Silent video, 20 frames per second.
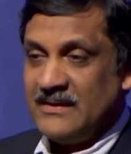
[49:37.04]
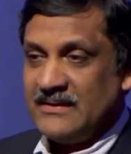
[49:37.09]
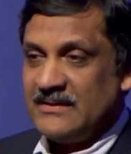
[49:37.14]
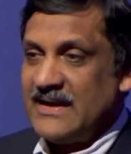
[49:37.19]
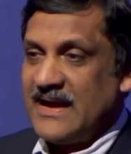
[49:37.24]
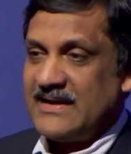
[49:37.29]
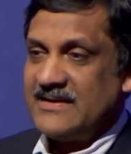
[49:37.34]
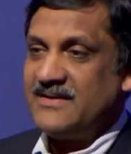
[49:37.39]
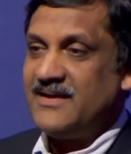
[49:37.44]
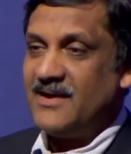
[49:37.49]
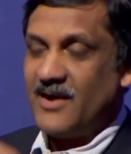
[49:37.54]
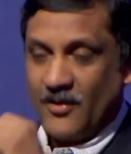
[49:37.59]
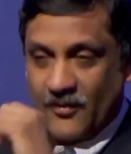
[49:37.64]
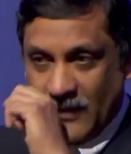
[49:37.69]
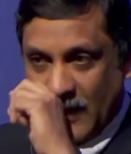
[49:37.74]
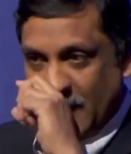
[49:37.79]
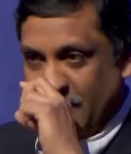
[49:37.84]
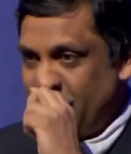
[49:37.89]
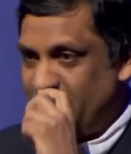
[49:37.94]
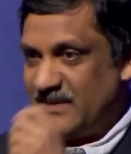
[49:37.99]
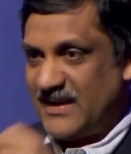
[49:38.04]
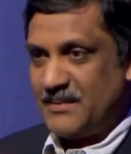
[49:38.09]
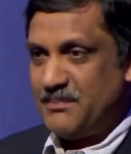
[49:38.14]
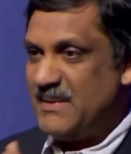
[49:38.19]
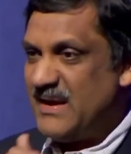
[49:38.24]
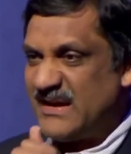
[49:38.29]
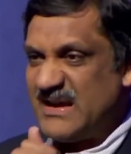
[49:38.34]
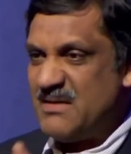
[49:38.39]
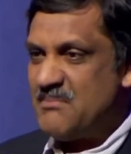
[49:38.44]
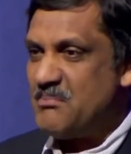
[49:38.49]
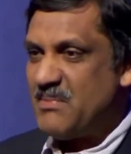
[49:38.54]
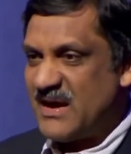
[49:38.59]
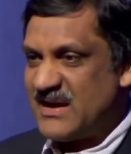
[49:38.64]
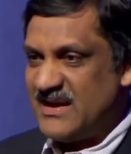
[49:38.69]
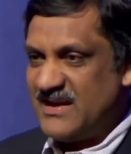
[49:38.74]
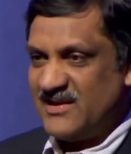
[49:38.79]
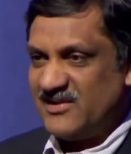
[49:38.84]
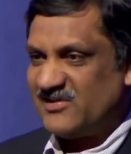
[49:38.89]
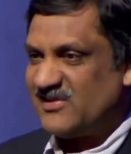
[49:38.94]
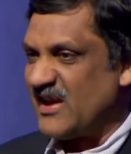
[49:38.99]
that, you know, that making
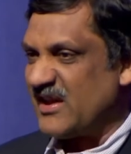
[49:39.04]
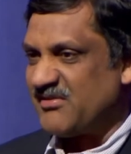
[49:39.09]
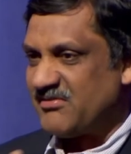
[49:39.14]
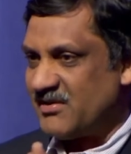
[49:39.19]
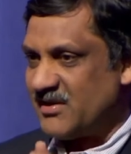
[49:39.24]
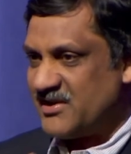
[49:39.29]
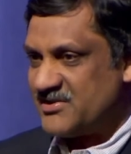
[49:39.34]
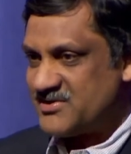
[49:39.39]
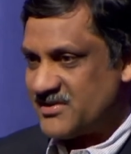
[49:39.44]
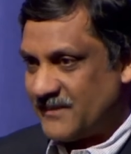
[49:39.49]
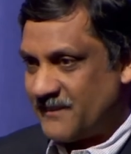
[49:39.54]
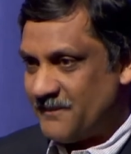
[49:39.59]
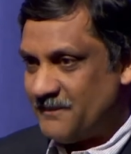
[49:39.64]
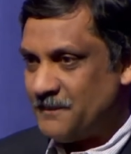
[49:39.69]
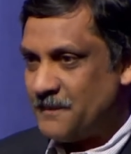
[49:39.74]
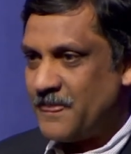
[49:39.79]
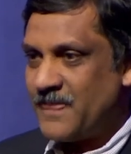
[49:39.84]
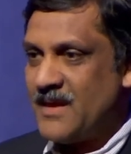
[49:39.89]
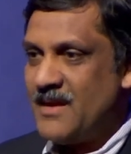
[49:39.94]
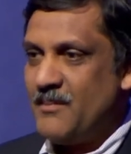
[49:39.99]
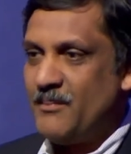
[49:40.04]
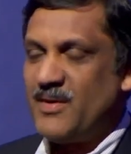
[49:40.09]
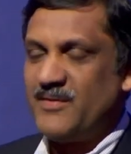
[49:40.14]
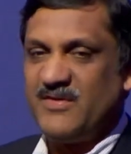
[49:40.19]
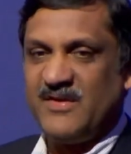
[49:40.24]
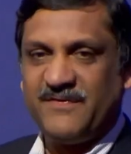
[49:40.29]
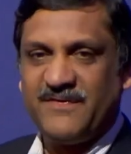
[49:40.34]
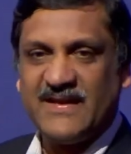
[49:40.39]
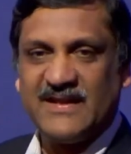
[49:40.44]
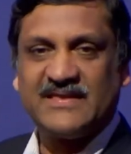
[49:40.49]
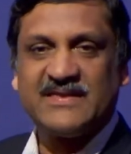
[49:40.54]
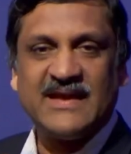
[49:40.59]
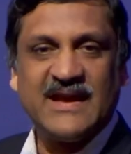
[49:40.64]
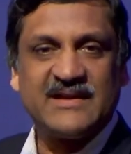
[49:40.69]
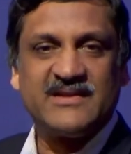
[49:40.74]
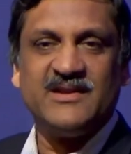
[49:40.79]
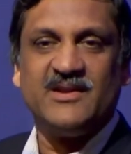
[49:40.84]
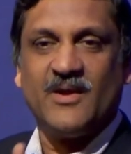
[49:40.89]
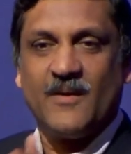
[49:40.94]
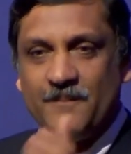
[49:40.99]
money is like religion. But we felt
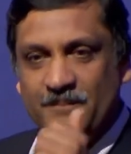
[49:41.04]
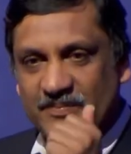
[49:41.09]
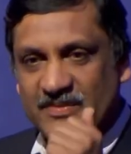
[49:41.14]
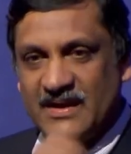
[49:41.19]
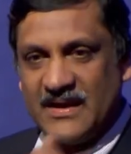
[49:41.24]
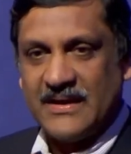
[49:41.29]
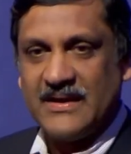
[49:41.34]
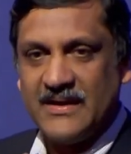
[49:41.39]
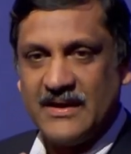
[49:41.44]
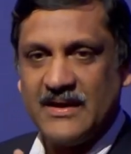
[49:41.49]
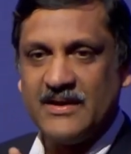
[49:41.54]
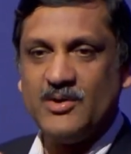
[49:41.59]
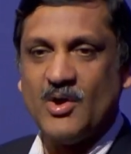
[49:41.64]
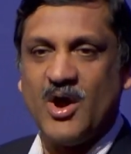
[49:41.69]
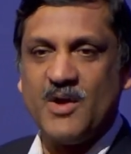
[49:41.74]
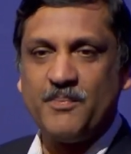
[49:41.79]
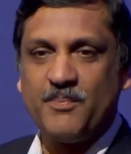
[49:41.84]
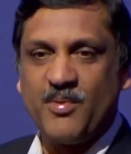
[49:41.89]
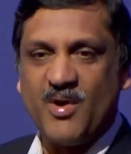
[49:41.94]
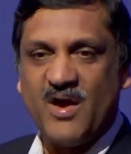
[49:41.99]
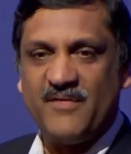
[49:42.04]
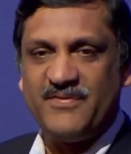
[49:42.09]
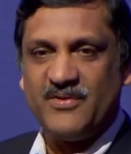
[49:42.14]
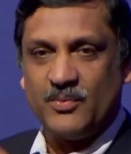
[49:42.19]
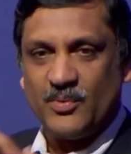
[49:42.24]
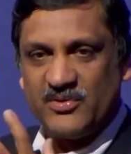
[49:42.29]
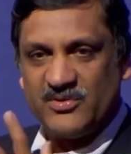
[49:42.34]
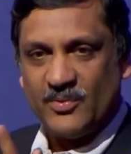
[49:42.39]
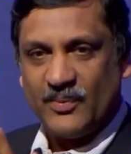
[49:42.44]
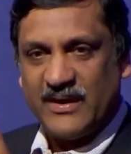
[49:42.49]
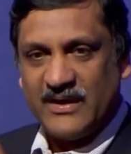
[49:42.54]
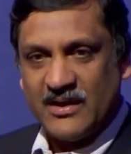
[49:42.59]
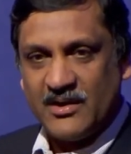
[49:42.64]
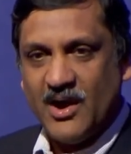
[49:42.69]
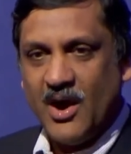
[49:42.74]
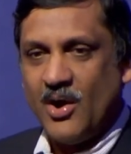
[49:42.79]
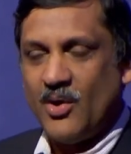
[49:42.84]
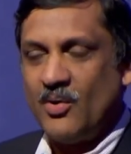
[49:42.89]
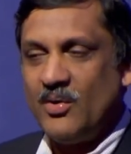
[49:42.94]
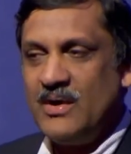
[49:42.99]
that, you know, non-profit was the way to
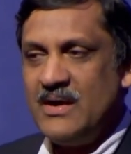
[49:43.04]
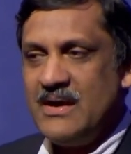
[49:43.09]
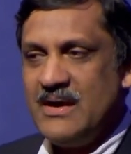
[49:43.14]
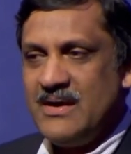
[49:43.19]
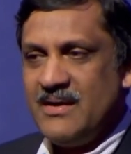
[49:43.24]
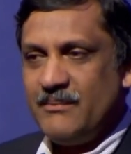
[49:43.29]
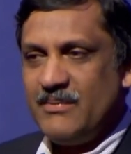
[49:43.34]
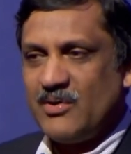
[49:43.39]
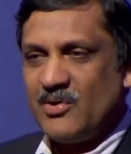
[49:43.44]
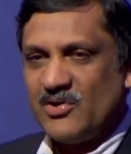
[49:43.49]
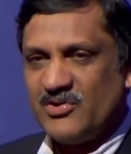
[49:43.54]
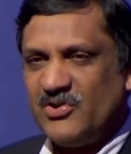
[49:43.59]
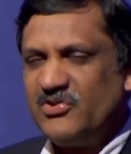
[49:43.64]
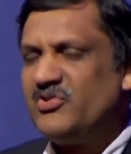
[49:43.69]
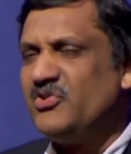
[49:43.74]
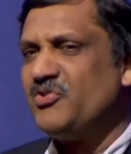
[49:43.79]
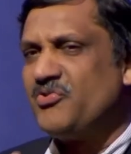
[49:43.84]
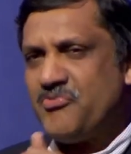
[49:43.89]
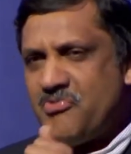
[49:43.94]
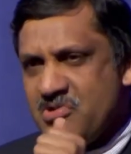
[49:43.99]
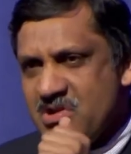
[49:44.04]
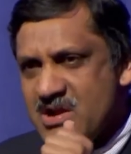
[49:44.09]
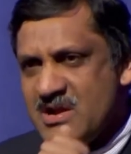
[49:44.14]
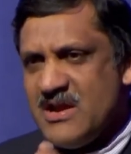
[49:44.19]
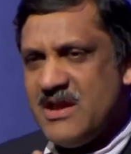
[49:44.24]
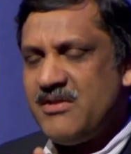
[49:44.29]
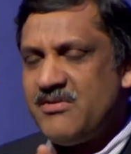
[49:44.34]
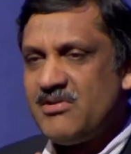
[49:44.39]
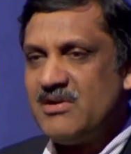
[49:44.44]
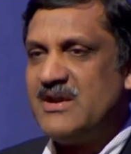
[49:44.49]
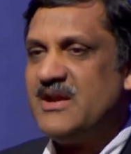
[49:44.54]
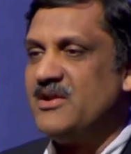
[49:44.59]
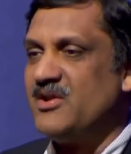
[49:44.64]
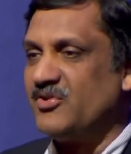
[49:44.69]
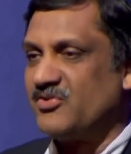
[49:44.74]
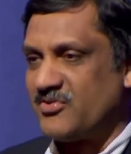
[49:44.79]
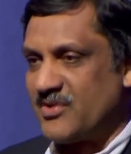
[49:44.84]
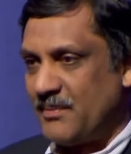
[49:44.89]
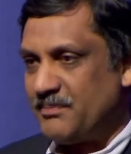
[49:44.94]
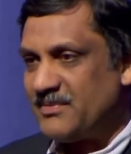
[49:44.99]
go because this is really, really
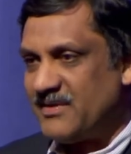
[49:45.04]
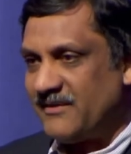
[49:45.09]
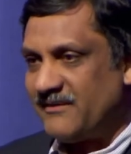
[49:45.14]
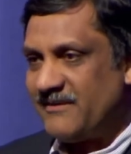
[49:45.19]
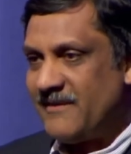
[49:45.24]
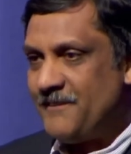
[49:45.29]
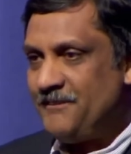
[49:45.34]
disruptive.